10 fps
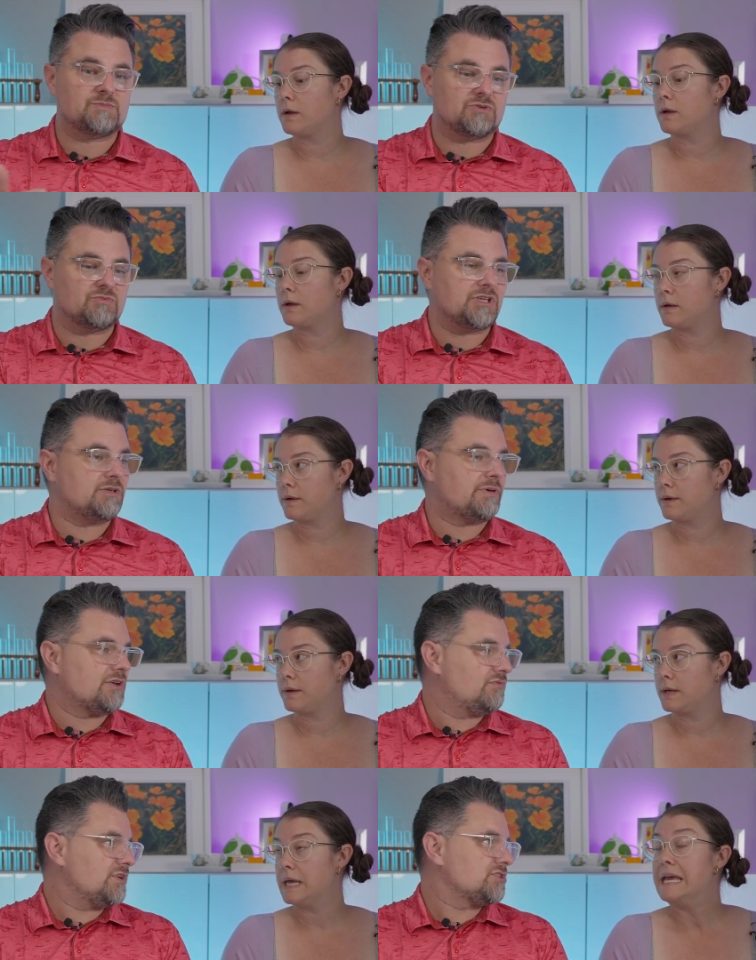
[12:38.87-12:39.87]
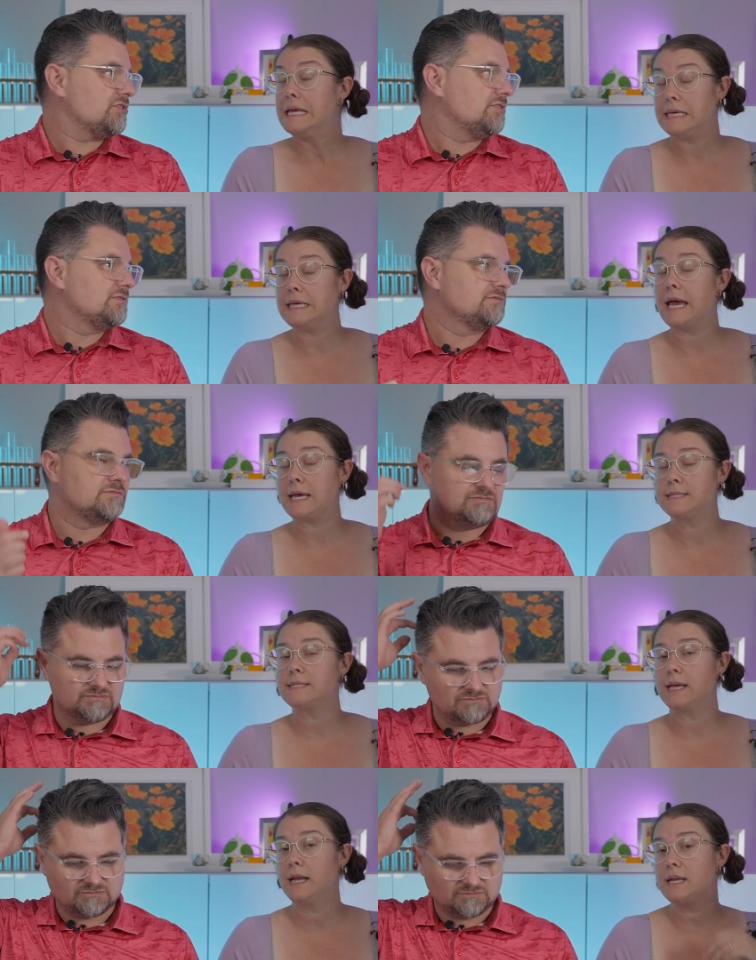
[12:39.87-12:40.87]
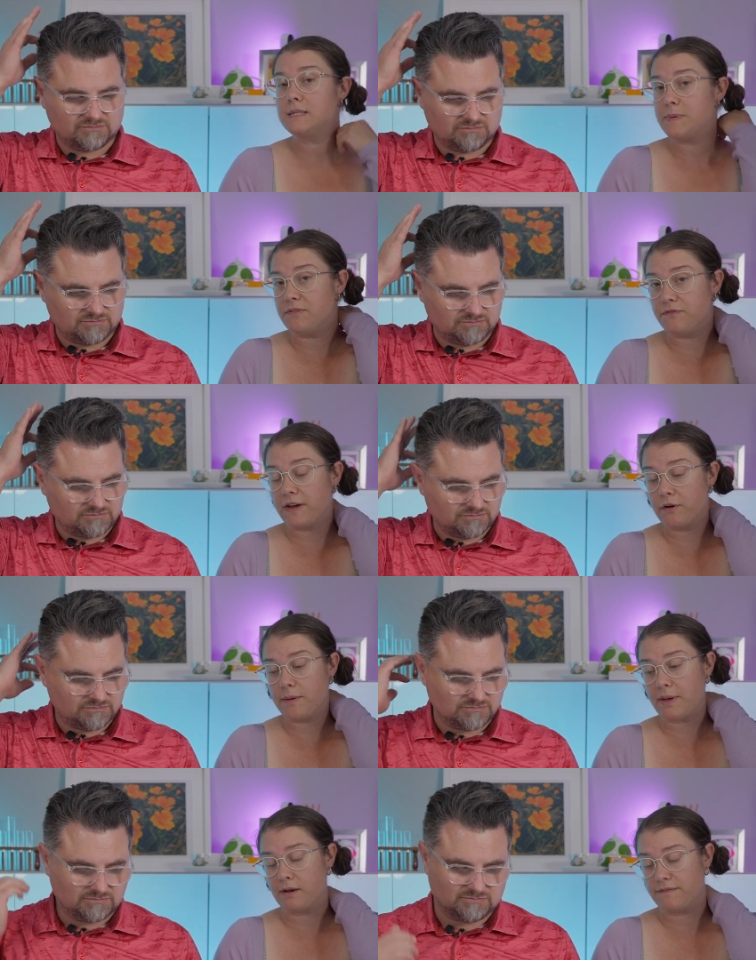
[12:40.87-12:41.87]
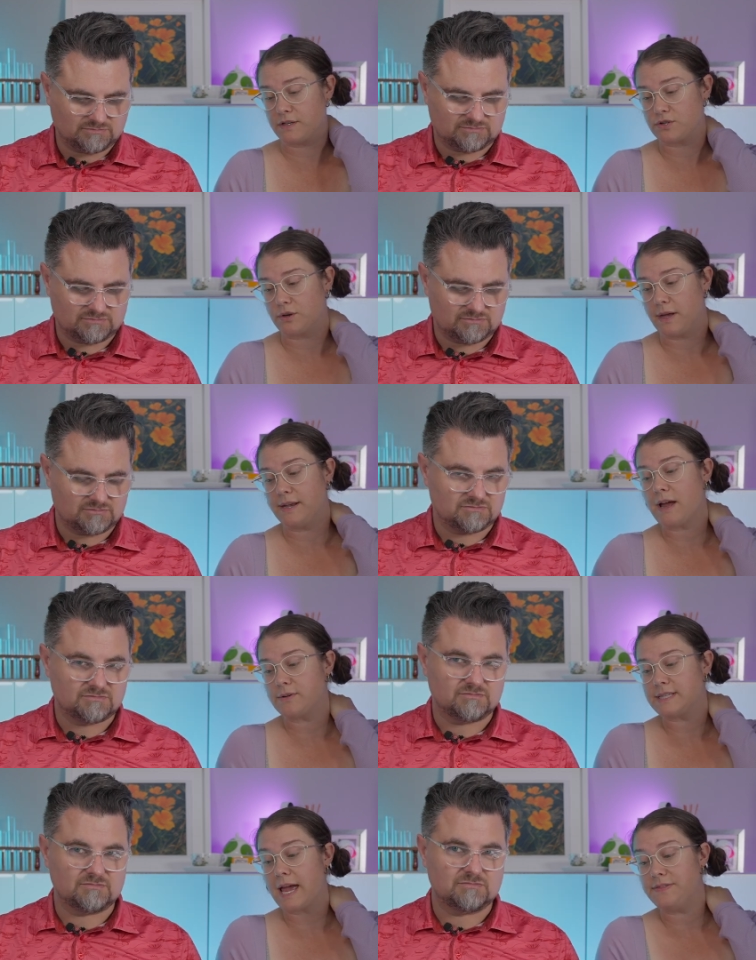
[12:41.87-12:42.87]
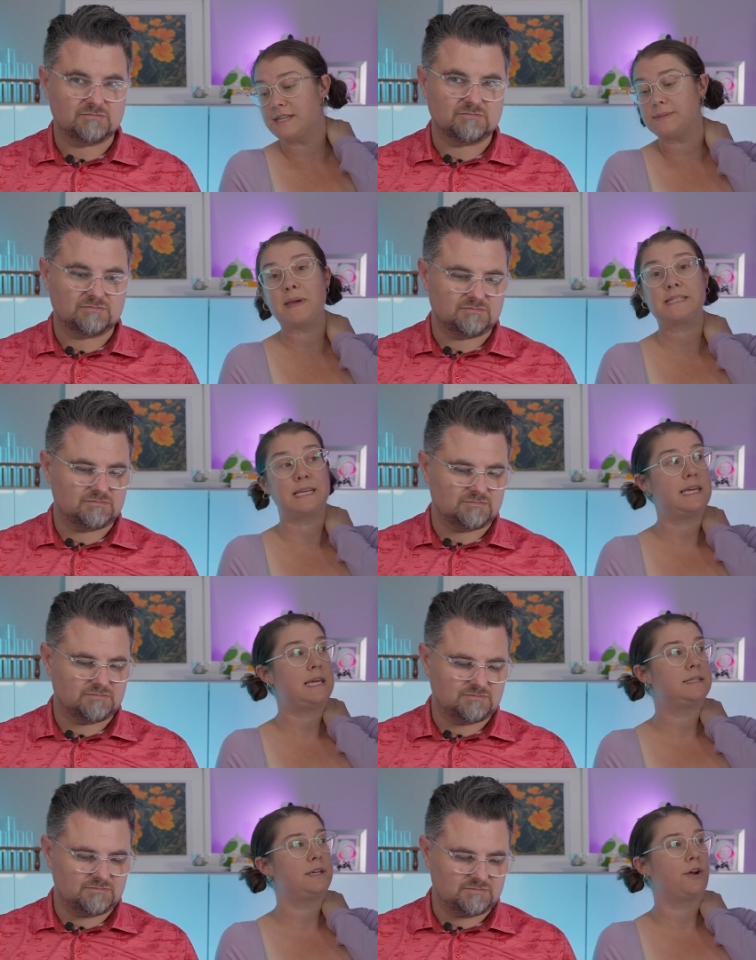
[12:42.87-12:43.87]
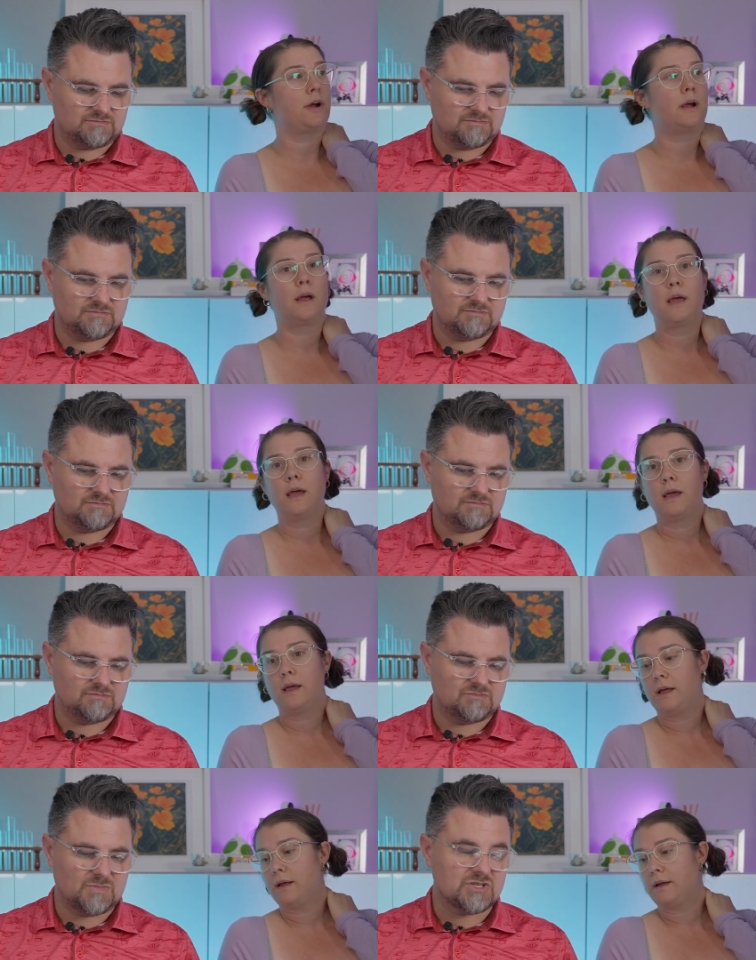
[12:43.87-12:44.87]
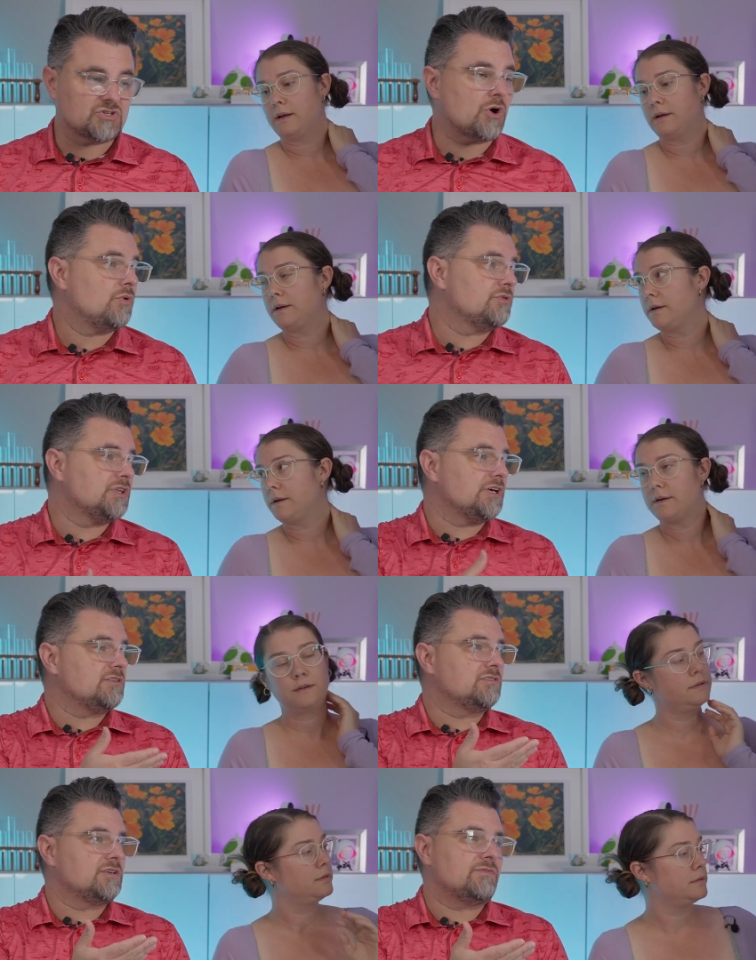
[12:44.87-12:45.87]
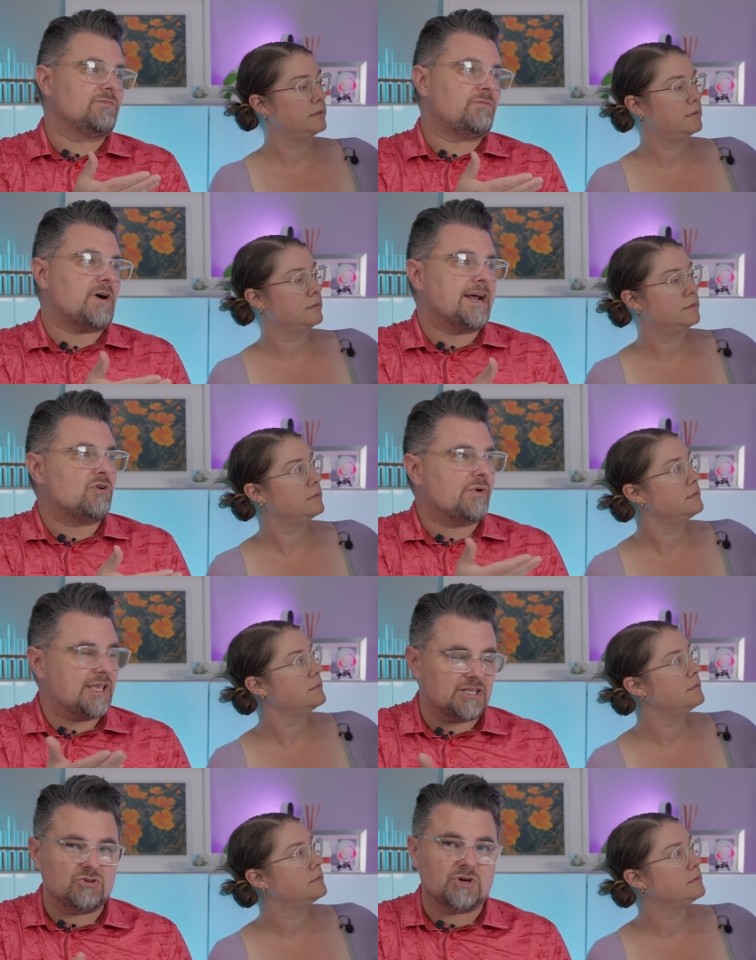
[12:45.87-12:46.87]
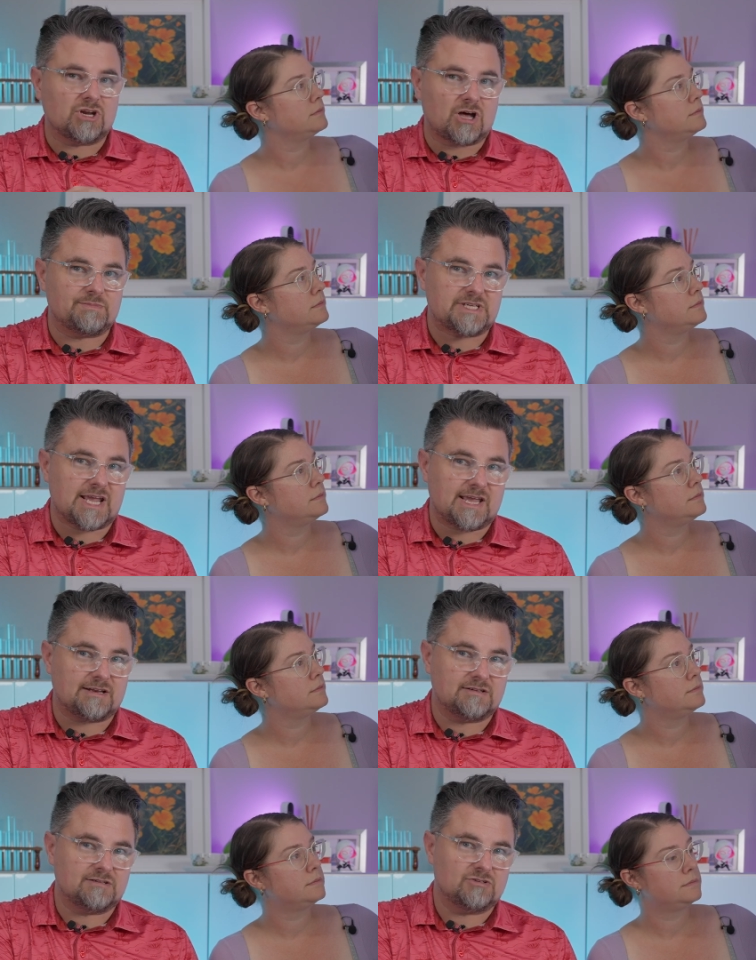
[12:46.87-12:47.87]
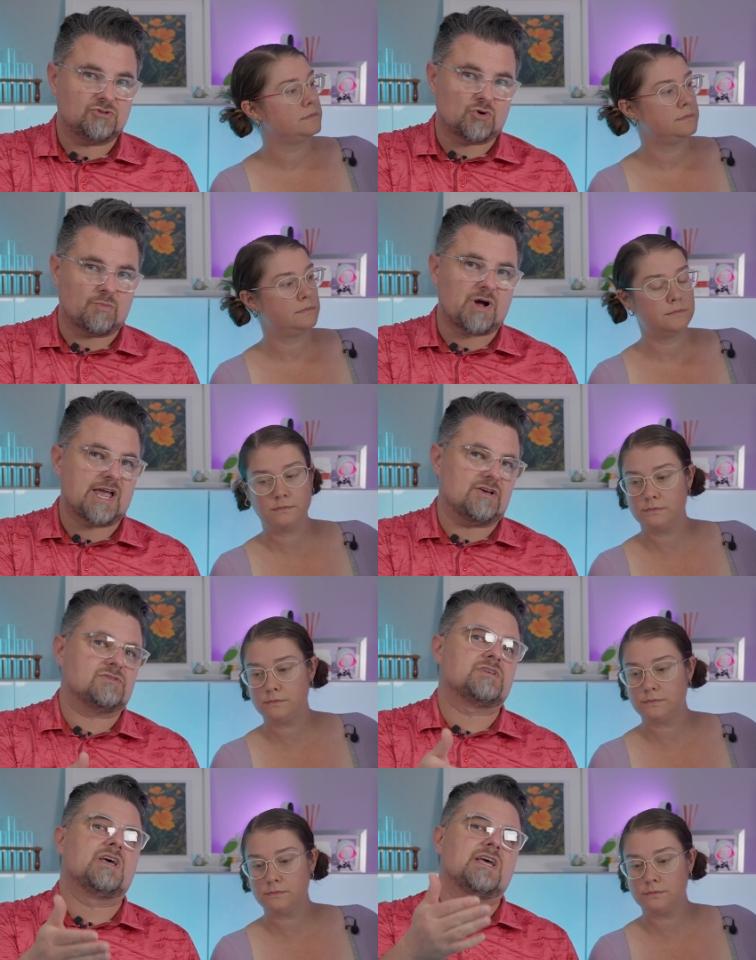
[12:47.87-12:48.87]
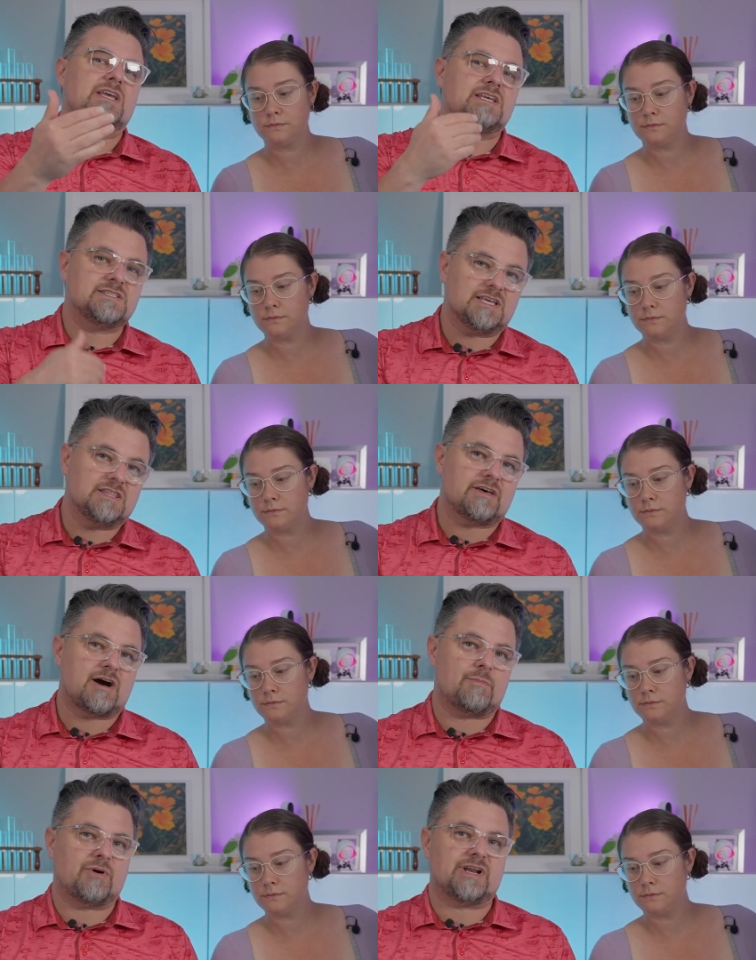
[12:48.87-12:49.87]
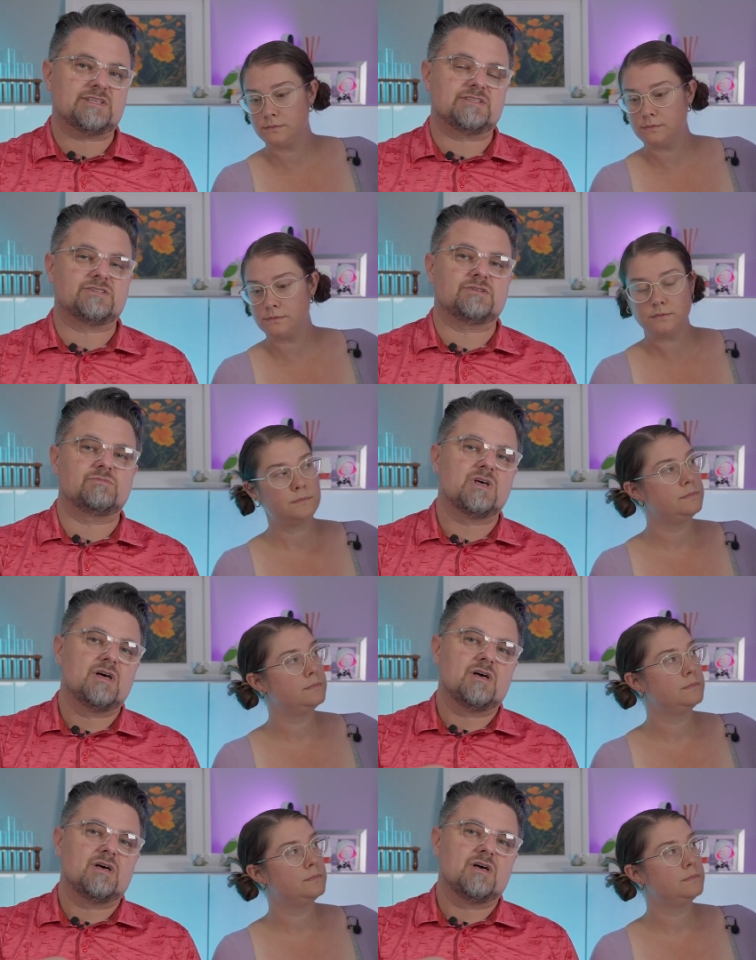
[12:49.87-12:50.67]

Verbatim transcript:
Speaker 1: been really beneficial. Yes, it has been very beneficial. And now it's, and this makes it easier.
Speaker 2: So the, the final way that you can update your BIOS is in the operating system,